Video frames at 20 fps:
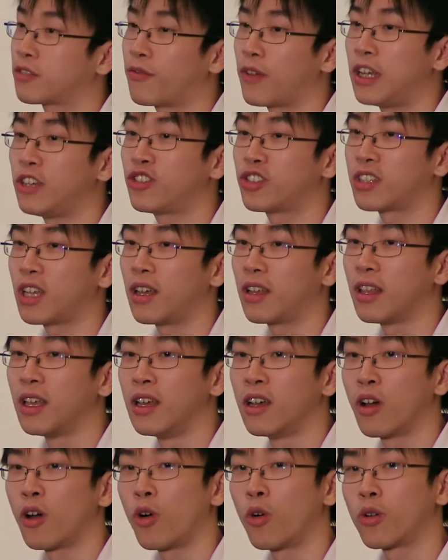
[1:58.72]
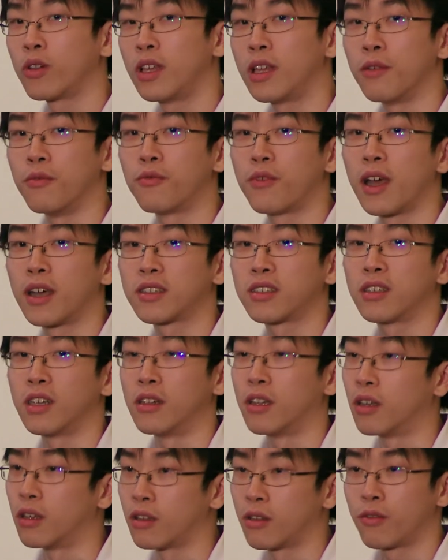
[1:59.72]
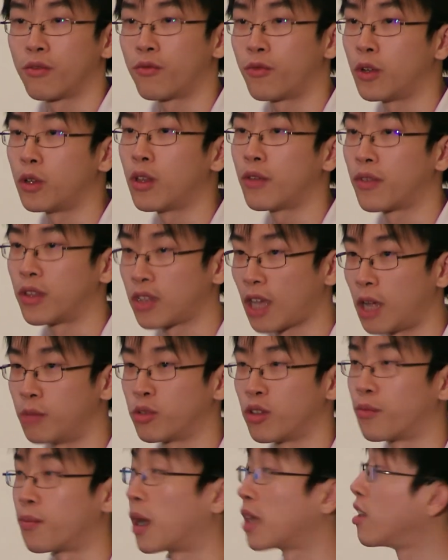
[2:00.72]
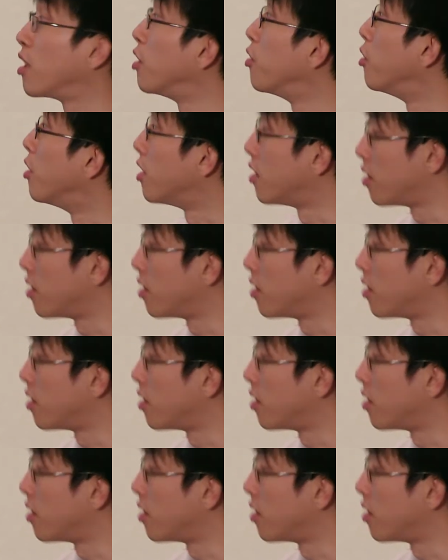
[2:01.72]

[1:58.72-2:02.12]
phage that only infects a few different types of bacteria.